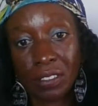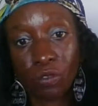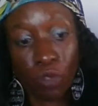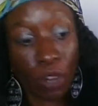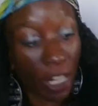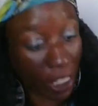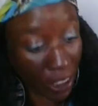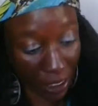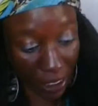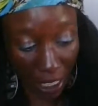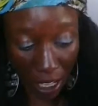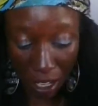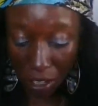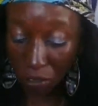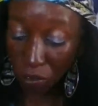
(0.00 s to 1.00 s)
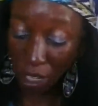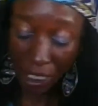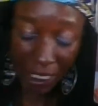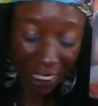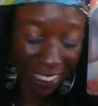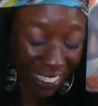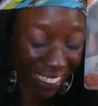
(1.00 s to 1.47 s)
Write it down,
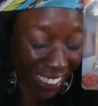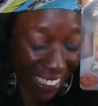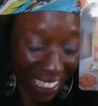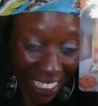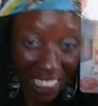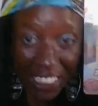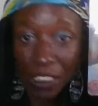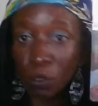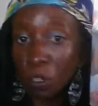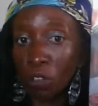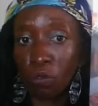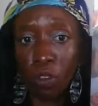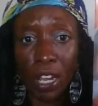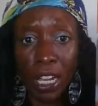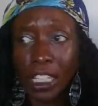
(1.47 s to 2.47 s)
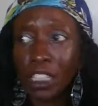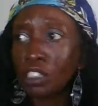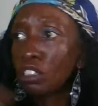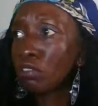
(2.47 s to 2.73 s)
right? Get into it, right?